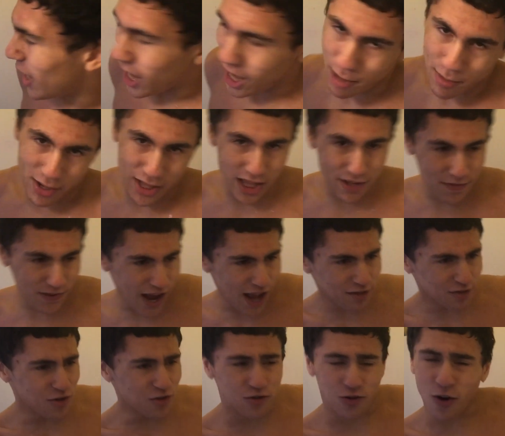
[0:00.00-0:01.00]
Anyway, if you
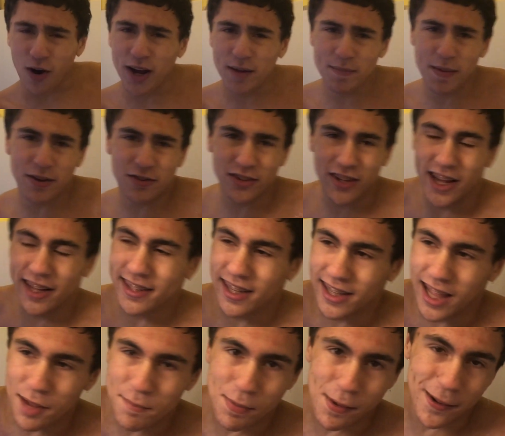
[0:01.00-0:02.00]
guys enjoyed, make sure to hit that
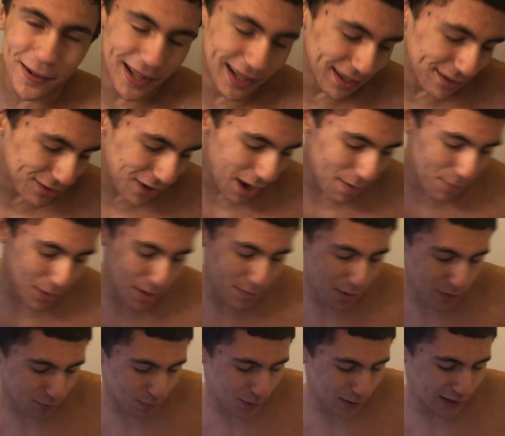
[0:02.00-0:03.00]
like button, hit the subscribe button,
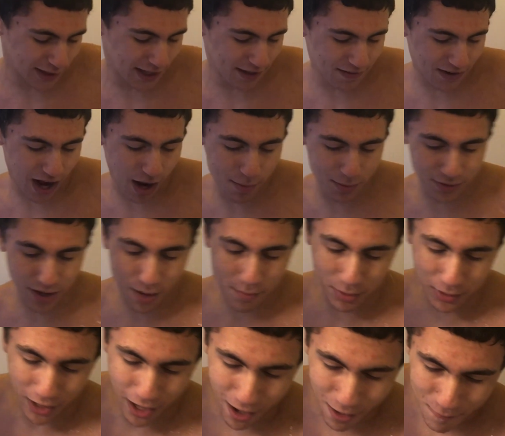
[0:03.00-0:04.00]
most important, leave a comment down
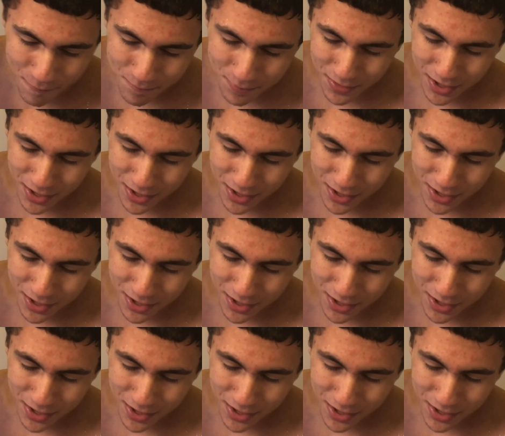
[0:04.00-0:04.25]
below.